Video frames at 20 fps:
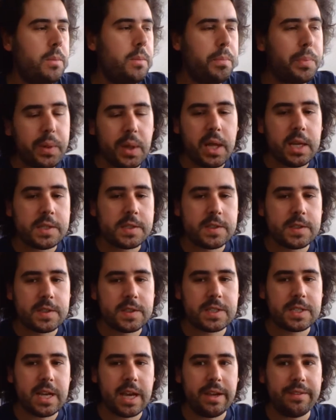
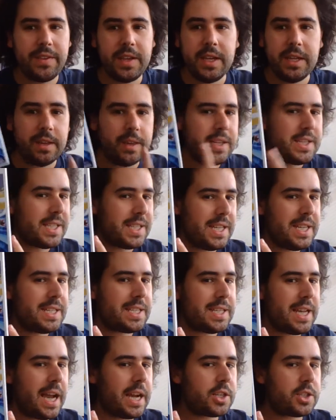Plus, I think this
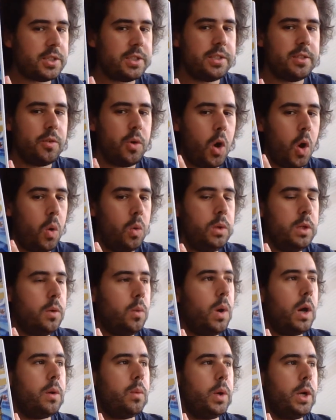is actually the only
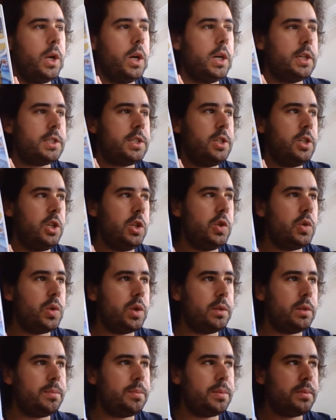one we got in
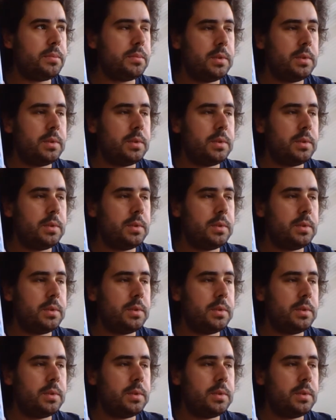Europe,